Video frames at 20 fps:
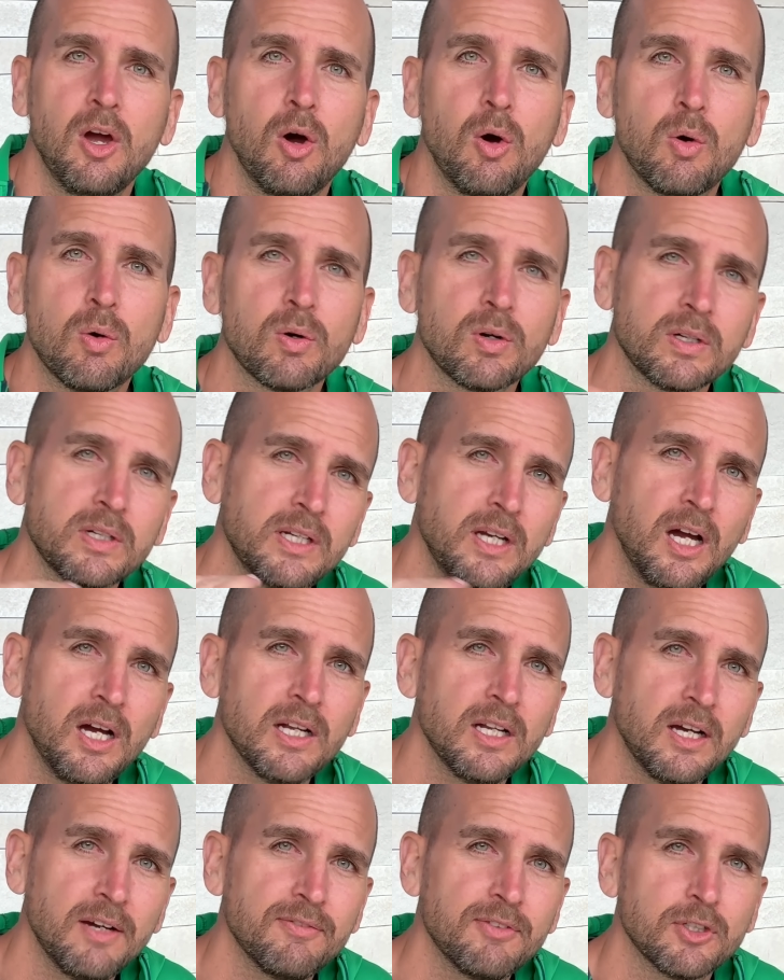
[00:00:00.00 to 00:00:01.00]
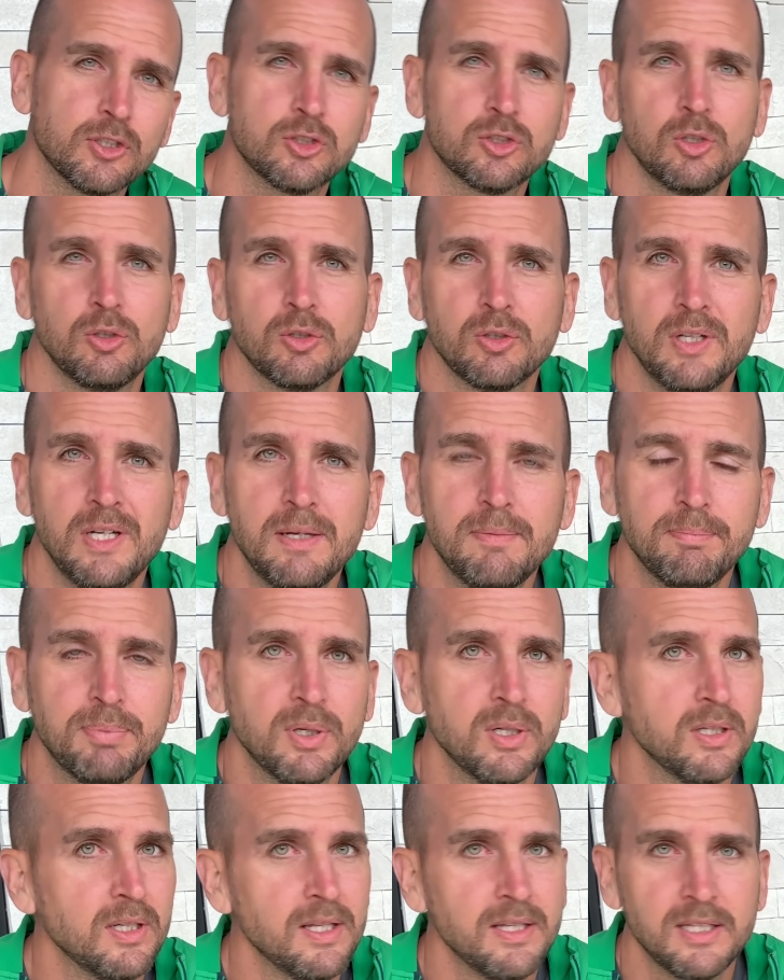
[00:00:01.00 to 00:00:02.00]
or cut off your solar
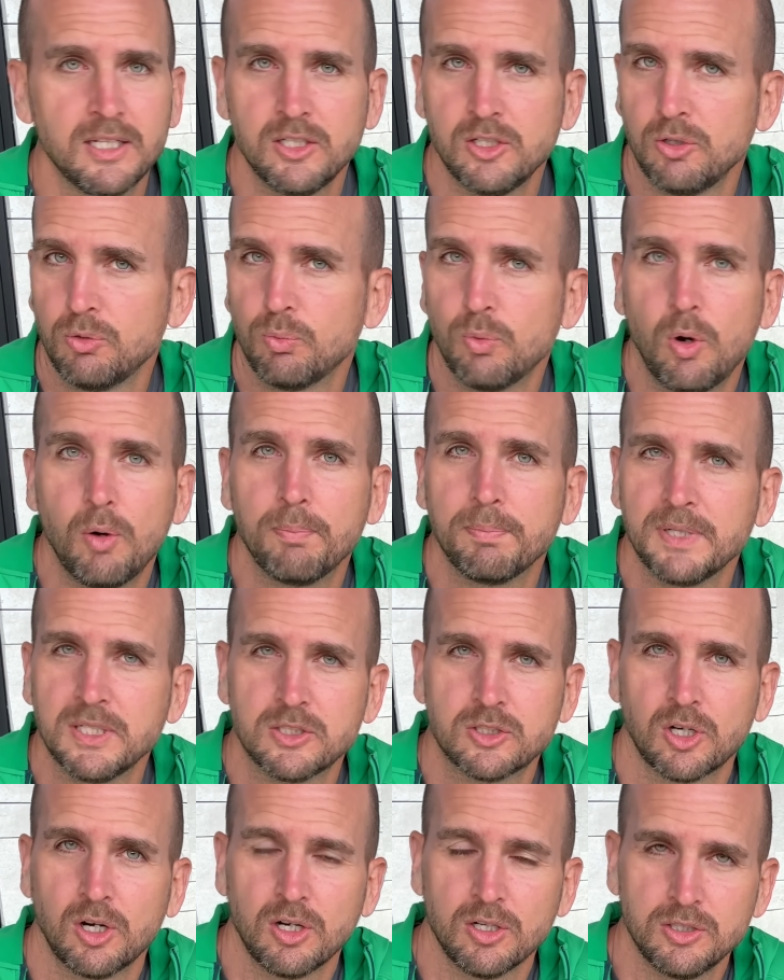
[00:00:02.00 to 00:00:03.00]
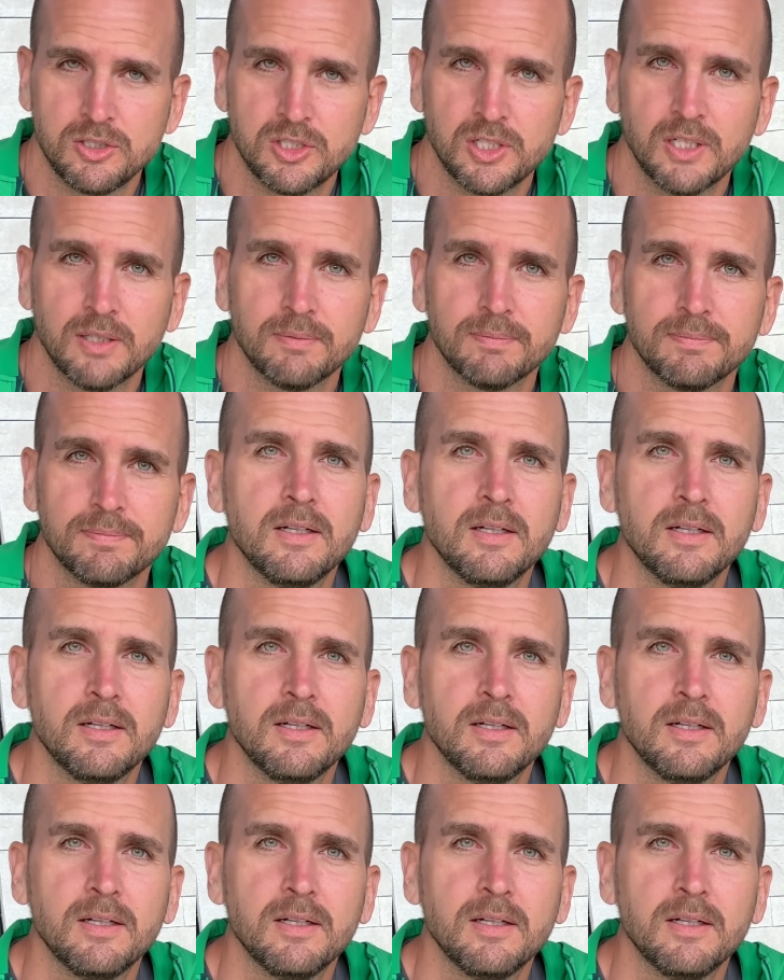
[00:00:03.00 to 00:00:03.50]
input, and then you won't be charging.